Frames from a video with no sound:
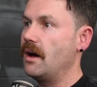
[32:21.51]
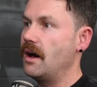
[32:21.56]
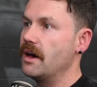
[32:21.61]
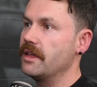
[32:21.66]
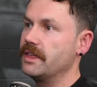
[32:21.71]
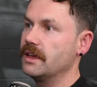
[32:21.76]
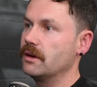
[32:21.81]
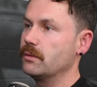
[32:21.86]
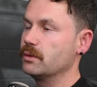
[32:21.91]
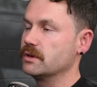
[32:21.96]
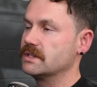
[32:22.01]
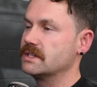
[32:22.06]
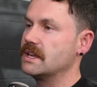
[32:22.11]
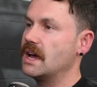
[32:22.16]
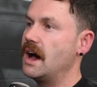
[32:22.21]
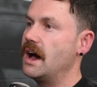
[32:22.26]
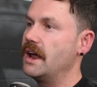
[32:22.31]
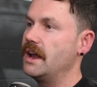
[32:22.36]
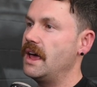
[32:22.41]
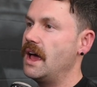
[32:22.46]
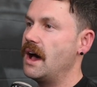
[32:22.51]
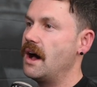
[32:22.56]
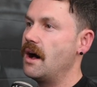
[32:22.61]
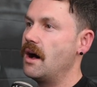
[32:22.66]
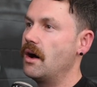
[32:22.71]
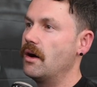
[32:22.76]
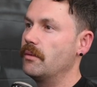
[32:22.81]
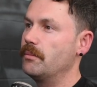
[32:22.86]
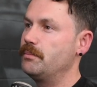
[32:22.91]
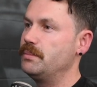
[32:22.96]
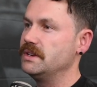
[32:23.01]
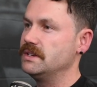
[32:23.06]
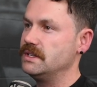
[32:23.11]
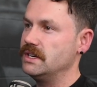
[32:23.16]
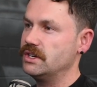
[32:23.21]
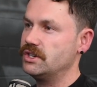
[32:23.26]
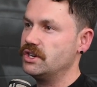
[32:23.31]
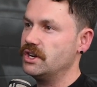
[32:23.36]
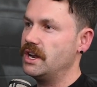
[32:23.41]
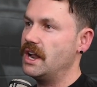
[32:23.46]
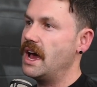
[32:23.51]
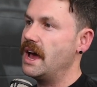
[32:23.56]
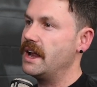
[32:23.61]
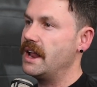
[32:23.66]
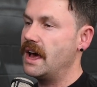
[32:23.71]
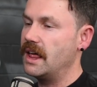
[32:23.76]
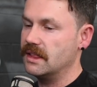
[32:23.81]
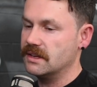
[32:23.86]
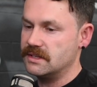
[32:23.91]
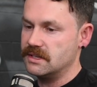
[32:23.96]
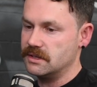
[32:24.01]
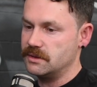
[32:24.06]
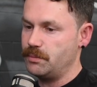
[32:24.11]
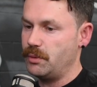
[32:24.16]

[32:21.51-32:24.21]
I think we'll start our position analysis